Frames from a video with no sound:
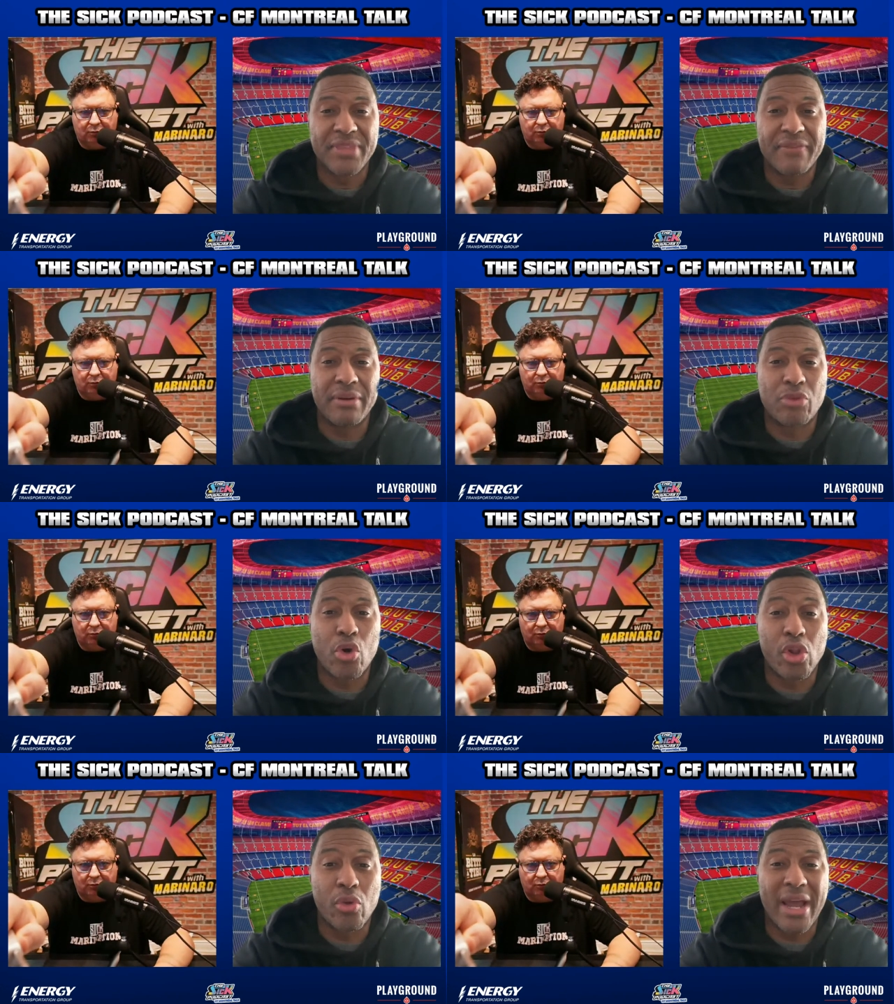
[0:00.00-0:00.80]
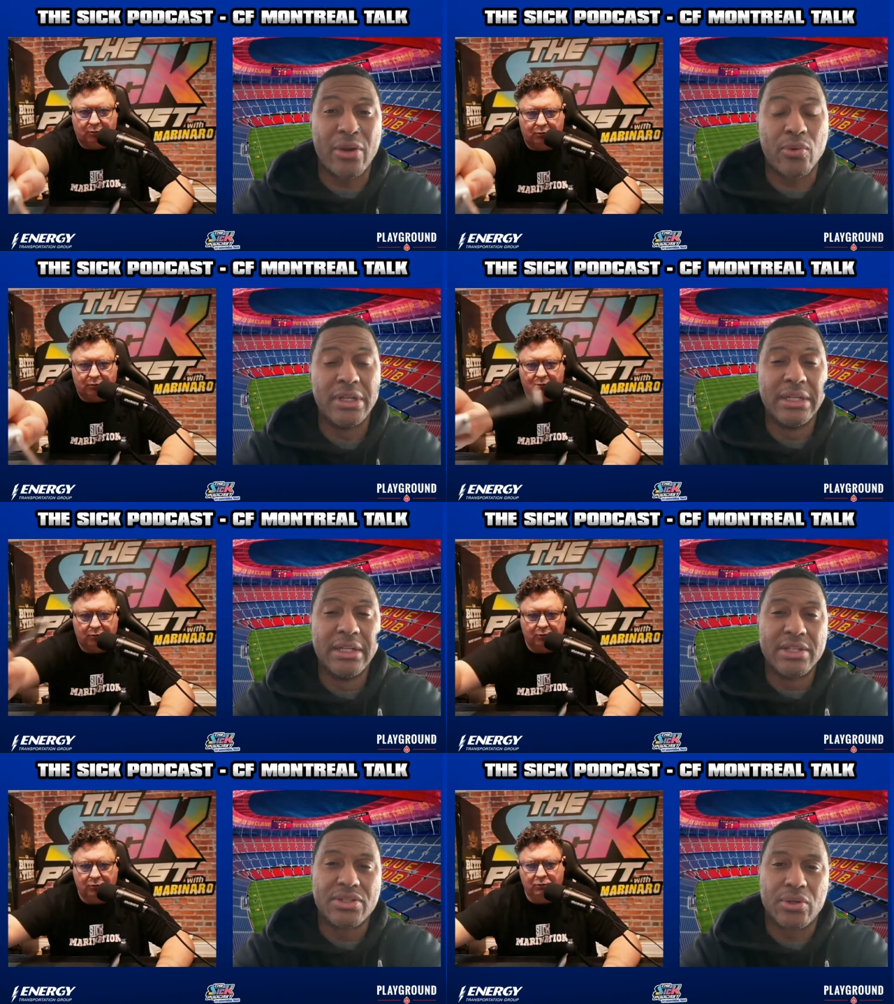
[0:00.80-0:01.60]
Speaker 1: if I'm Colorado,
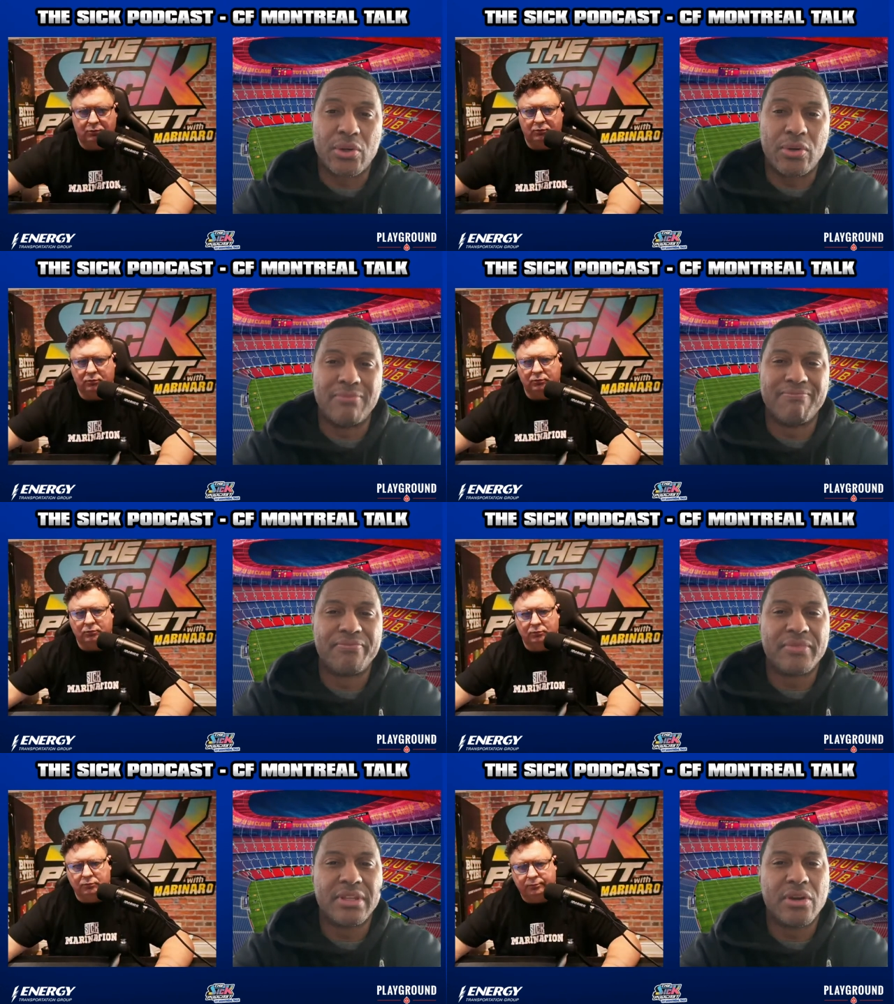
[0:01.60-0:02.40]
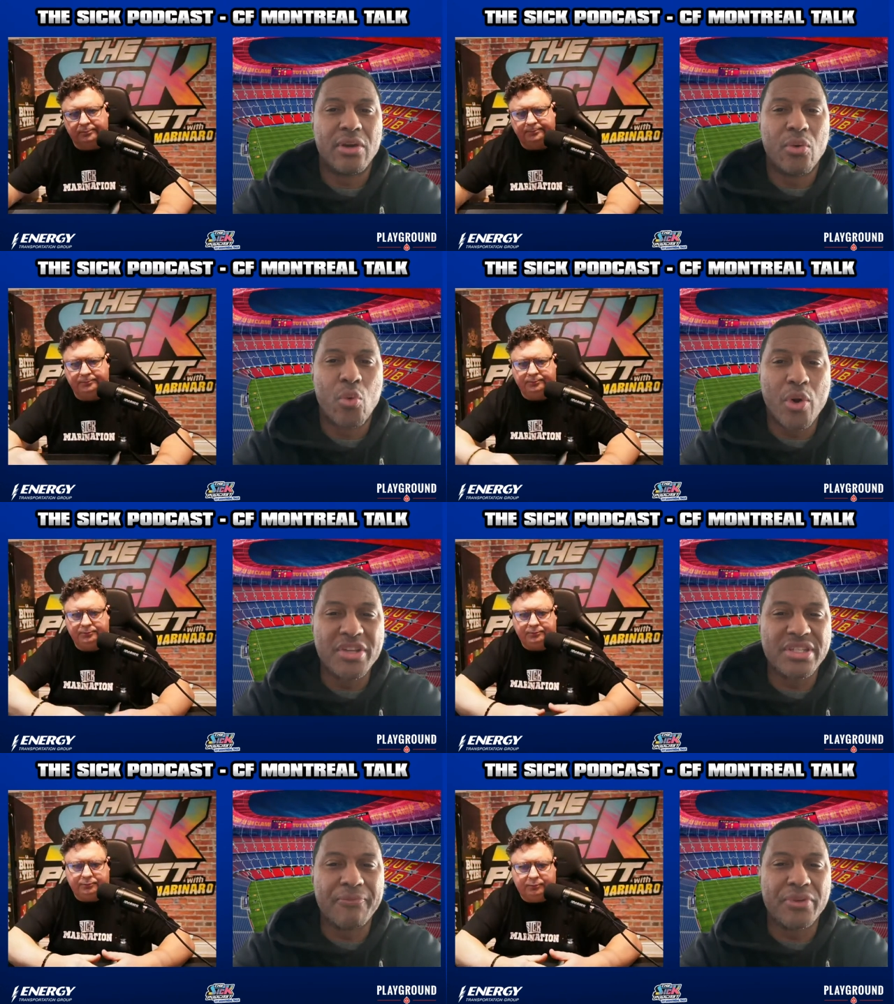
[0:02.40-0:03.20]
so
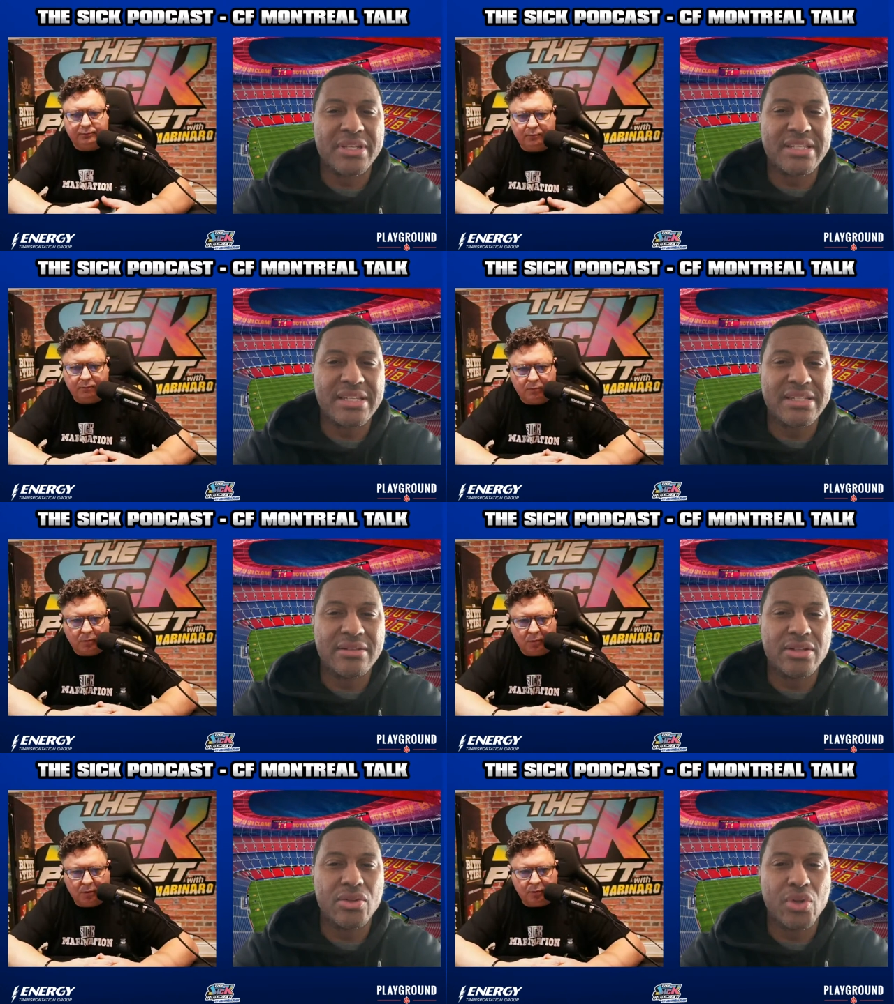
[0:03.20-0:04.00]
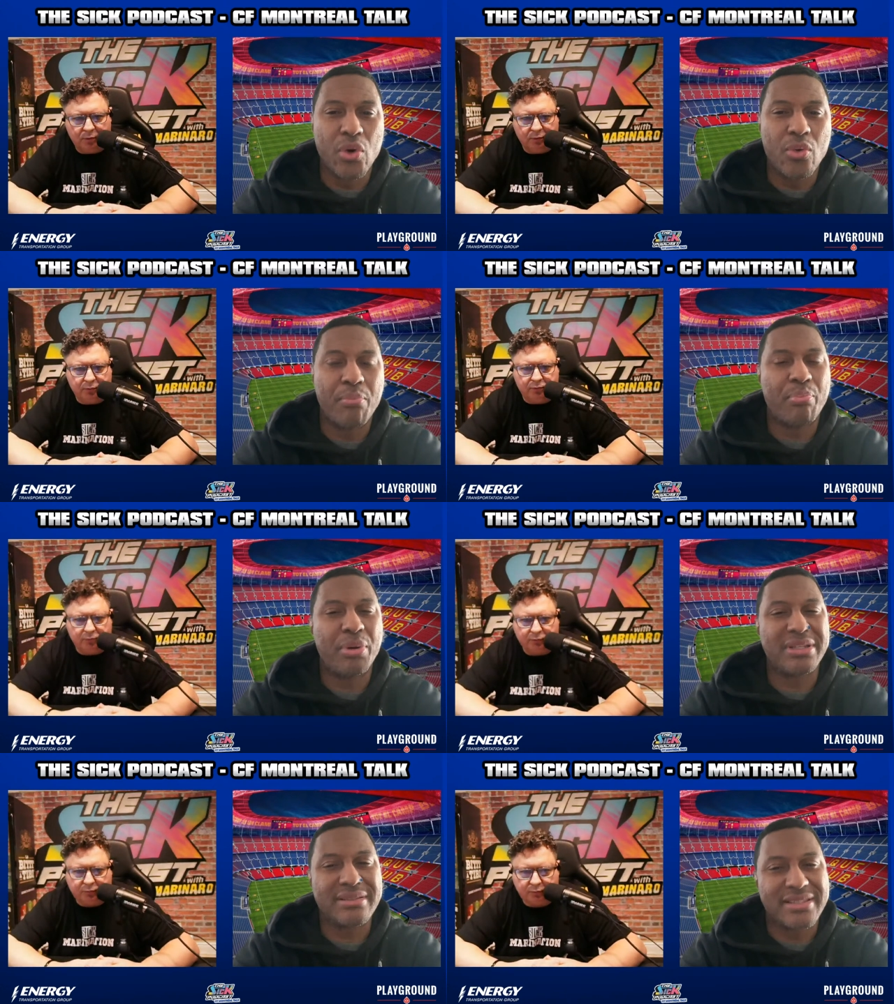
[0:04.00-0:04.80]
worrisome for the season, no,
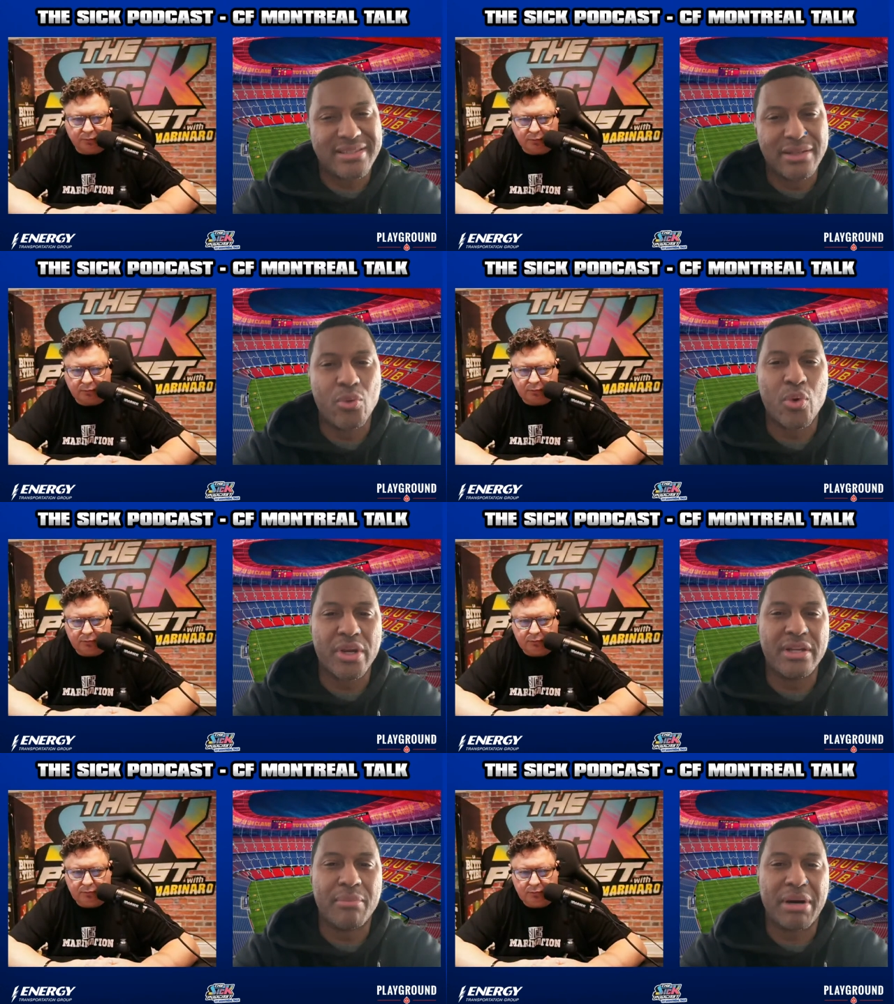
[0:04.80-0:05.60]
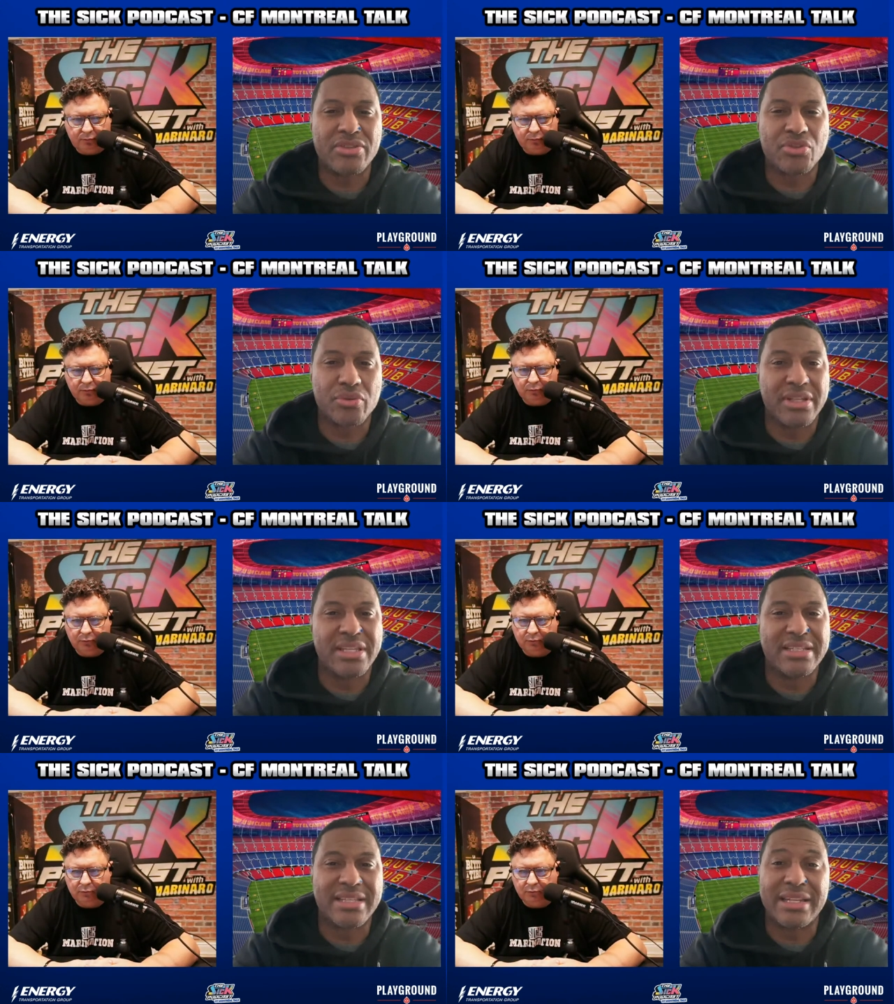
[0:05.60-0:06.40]
but still worried about certain
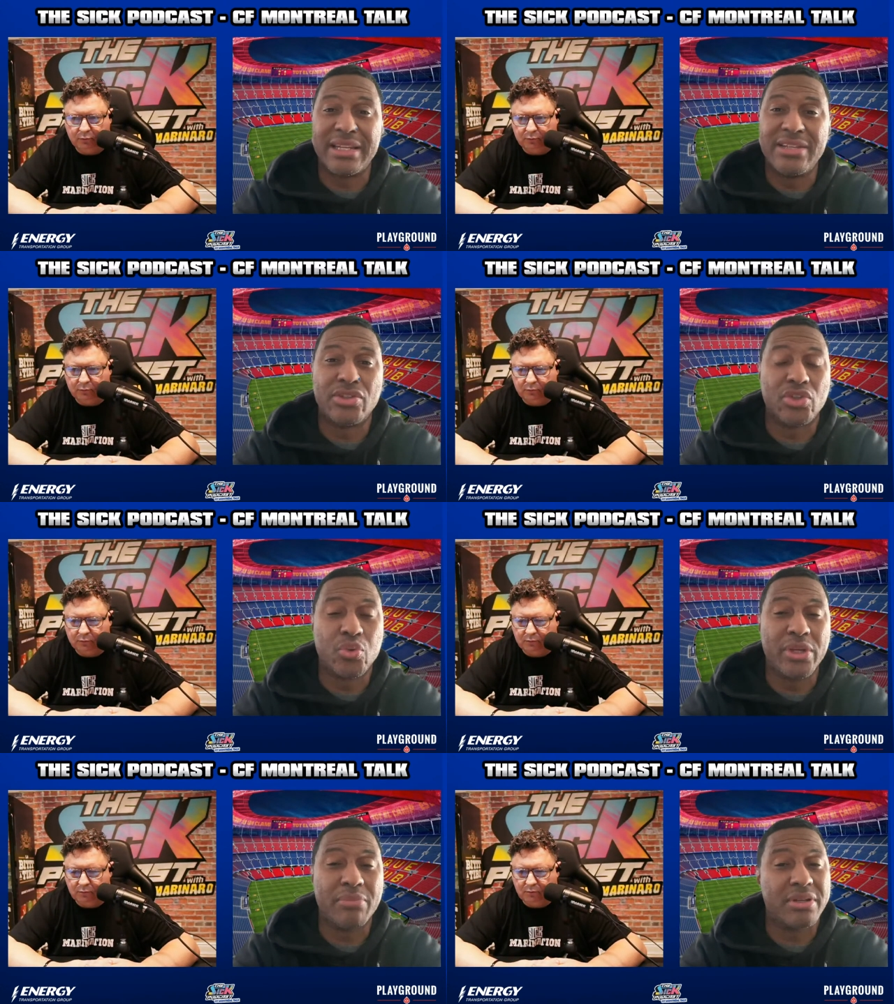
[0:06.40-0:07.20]
things that they need to tweak